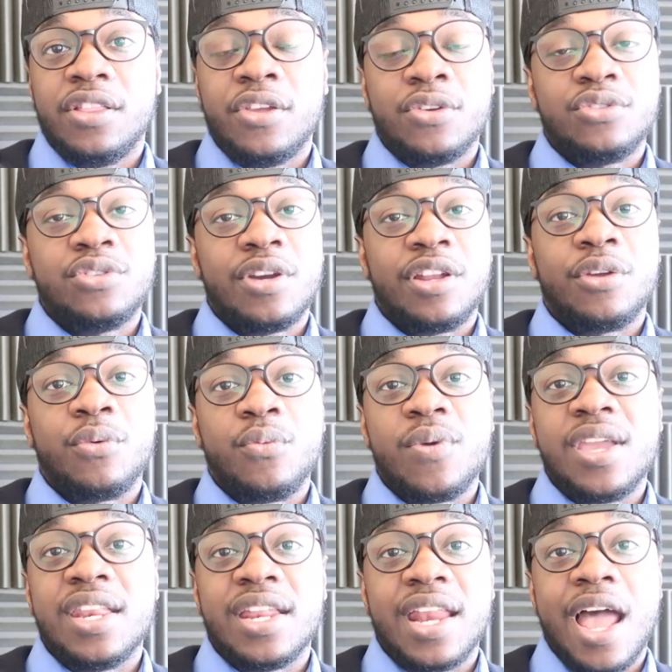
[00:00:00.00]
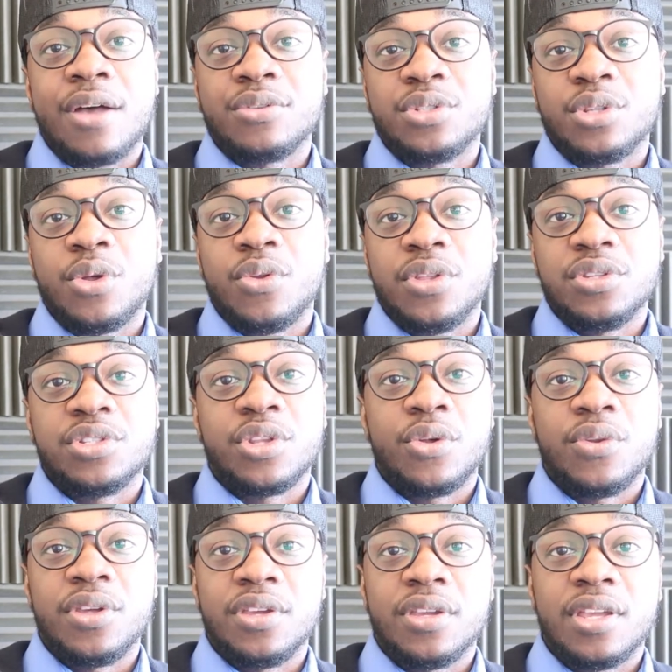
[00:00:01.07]
They're trying to weed it out slowly,
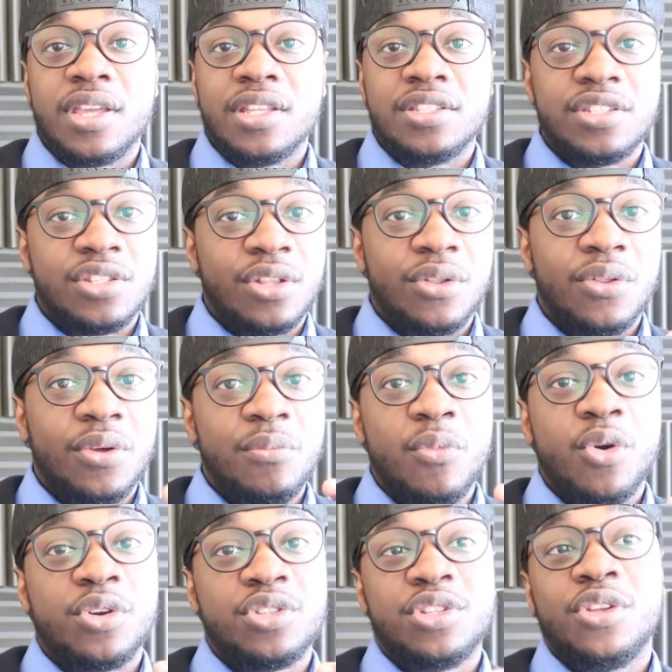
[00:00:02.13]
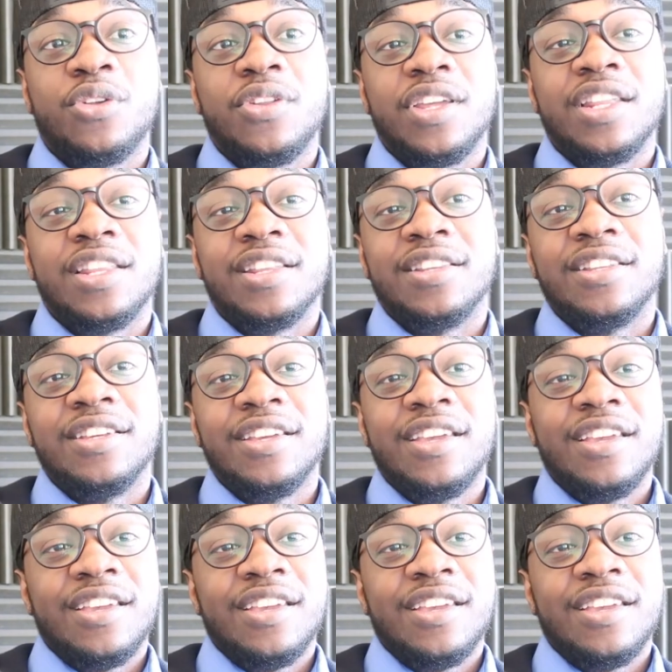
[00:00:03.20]
more slowly than,